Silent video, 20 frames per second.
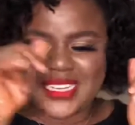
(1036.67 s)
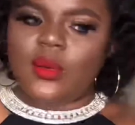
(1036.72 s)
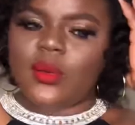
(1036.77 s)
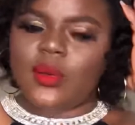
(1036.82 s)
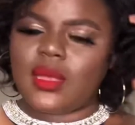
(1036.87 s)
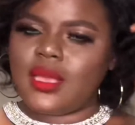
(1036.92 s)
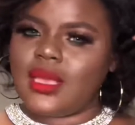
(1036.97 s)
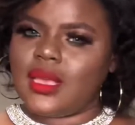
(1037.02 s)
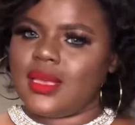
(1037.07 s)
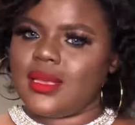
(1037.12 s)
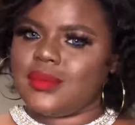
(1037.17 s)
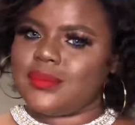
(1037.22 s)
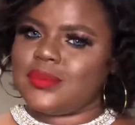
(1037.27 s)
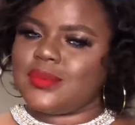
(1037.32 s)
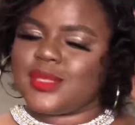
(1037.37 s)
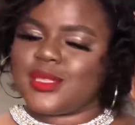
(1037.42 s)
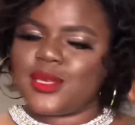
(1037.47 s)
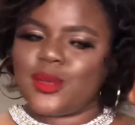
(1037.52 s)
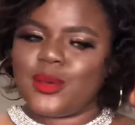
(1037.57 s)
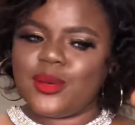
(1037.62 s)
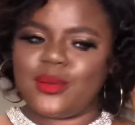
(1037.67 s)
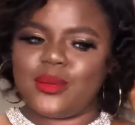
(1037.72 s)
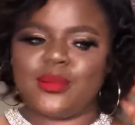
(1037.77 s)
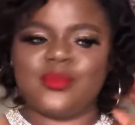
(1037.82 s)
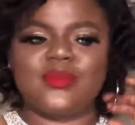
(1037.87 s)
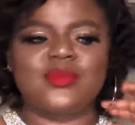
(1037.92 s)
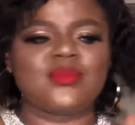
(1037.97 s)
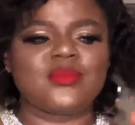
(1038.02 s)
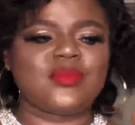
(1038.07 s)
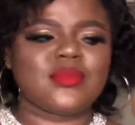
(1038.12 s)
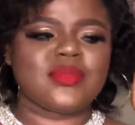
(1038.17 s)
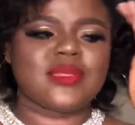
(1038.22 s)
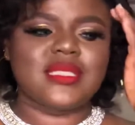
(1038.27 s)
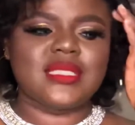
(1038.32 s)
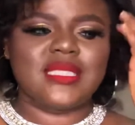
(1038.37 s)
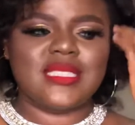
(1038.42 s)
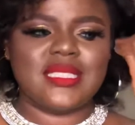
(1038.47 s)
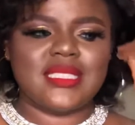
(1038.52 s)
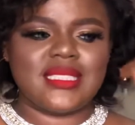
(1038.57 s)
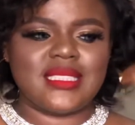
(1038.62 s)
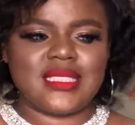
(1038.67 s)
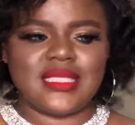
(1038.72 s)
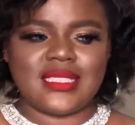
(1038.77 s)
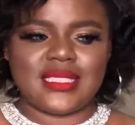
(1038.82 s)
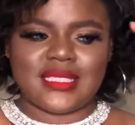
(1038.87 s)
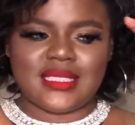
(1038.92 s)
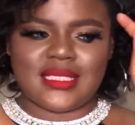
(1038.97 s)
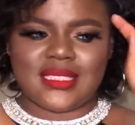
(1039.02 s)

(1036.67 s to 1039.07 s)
Okay, so this is